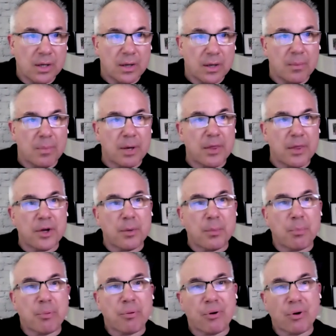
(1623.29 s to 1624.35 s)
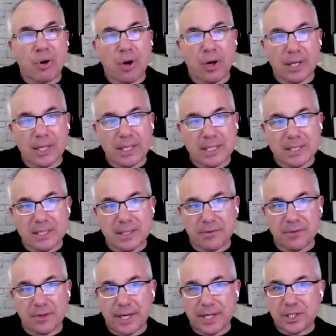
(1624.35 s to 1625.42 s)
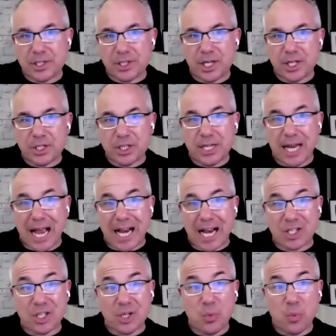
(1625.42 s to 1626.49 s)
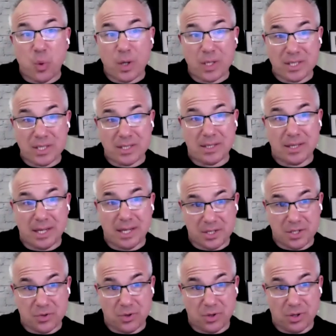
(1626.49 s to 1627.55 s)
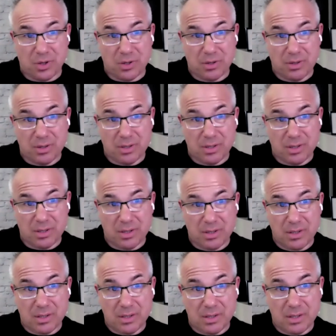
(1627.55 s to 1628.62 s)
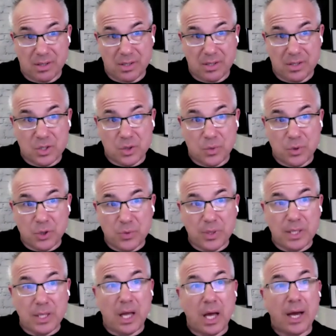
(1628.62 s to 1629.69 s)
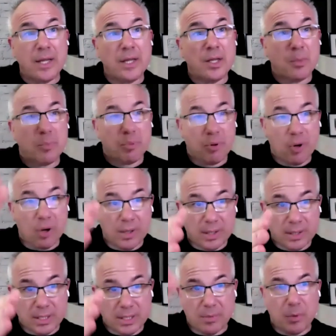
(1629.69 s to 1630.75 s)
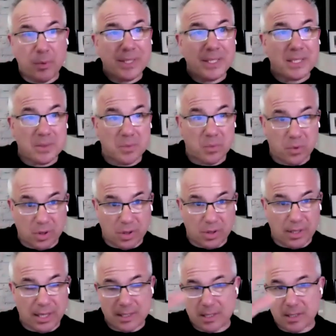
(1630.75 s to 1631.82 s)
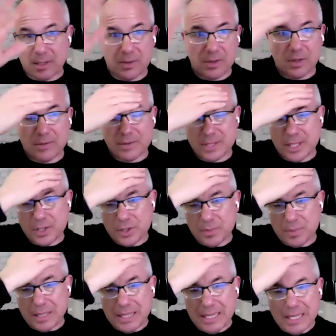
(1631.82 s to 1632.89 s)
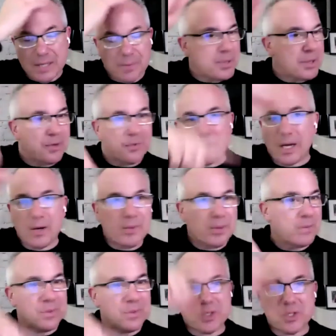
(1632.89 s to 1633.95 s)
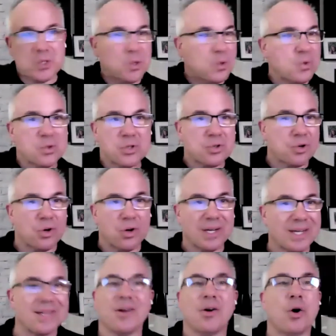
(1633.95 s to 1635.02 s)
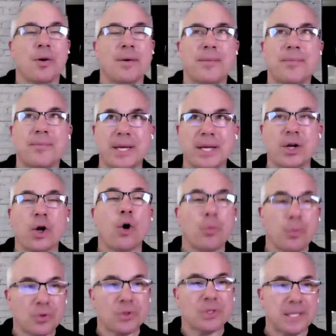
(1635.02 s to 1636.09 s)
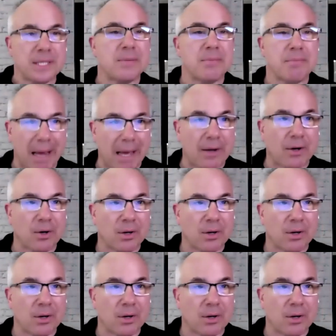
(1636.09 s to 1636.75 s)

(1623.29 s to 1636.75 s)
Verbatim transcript: but their product differentiation actually wasn't that strong. So when you would line their product up, and we did some work on that, it's another conversation, but but their flywheel was so strong, it it almost didn't matter.